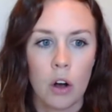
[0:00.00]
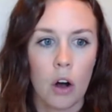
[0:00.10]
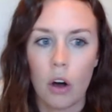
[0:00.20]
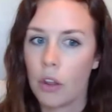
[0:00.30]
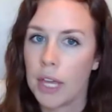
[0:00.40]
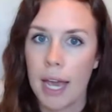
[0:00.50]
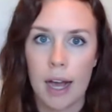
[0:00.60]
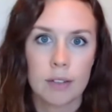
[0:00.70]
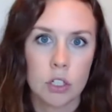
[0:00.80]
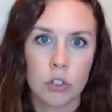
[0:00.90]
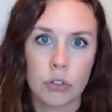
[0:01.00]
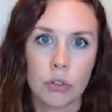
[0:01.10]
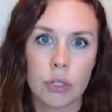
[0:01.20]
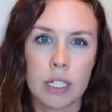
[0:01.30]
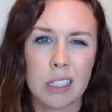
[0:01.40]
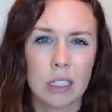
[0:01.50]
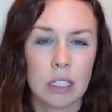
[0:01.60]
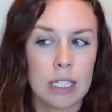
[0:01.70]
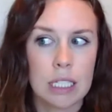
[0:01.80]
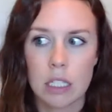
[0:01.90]
all they have to do is
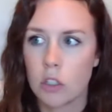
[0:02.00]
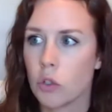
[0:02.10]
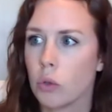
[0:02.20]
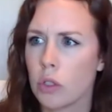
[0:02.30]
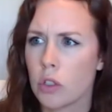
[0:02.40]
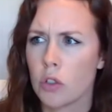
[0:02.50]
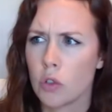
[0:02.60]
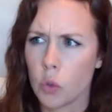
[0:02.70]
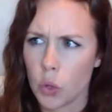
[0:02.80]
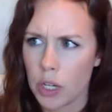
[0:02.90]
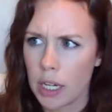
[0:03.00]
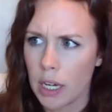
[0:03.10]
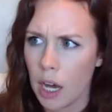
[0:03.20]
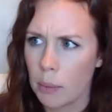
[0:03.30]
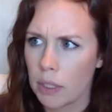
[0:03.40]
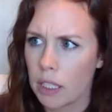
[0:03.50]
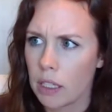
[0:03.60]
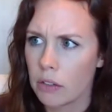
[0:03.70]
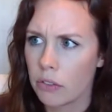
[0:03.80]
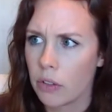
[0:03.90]
listen to a story, I
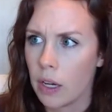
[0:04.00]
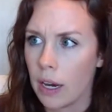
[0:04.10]
believe,